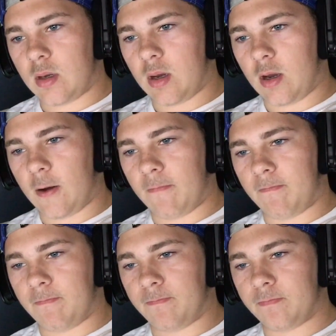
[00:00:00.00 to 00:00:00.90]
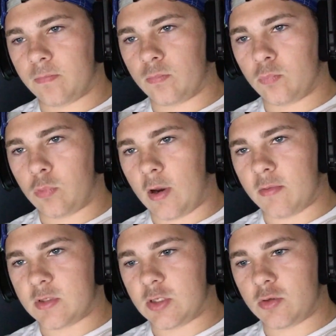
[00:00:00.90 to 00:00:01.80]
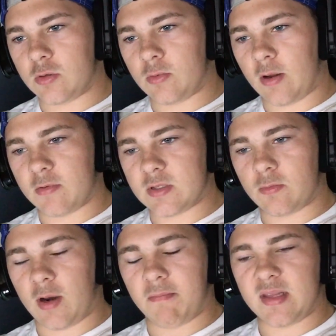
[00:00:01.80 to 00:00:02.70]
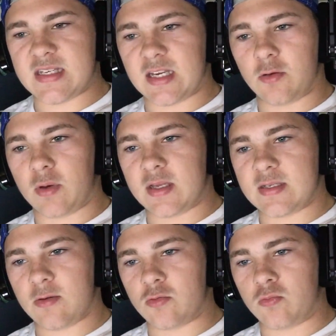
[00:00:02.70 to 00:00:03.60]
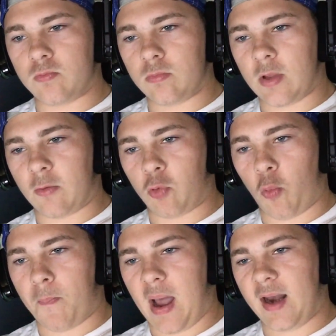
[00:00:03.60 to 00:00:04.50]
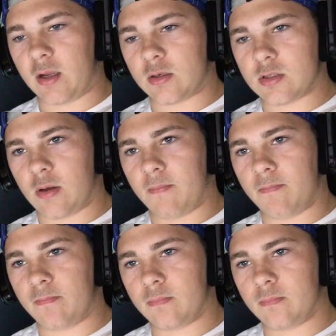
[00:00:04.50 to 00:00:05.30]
um, when I was u when I was when I'm listening to it, it sounds like robotic or something.